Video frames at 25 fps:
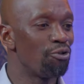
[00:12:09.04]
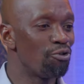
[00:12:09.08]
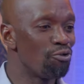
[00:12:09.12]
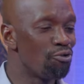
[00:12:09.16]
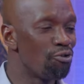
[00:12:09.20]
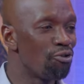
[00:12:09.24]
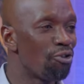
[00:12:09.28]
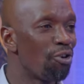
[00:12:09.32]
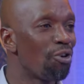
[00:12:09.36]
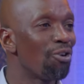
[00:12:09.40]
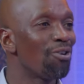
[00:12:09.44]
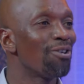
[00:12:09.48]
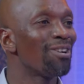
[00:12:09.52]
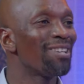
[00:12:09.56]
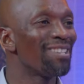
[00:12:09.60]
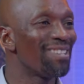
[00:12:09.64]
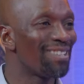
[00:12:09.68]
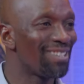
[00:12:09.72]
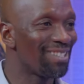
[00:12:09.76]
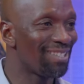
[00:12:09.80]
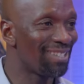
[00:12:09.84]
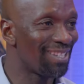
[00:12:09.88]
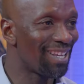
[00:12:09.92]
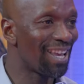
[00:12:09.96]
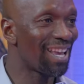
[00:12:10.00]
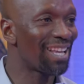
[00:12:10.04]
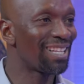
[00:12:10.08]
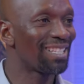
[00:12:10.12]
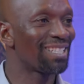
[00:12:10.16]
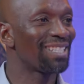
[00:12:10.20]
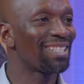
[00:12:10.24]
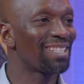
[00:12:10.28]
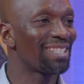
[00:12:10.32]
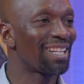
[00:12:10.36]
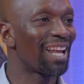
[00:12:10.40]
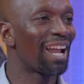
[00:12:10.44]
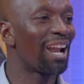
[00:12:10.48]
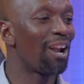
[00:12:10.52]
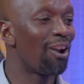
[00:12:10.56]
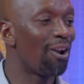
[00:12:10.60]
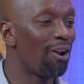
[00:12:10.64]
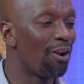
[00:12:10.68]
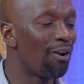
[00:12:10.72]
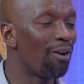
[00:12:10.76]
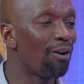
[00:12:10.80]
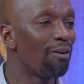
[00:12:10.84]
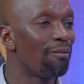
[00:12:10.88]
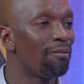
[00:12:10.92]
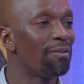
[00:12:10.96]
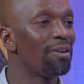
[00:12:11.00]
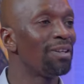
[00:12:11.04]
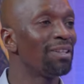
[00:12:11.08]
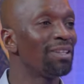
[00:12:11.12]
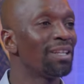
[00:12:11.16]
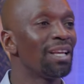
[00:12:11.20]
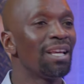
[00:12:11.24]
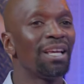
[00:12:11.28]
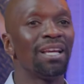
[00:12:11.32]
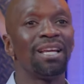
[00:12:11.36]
you know, yes, I love it,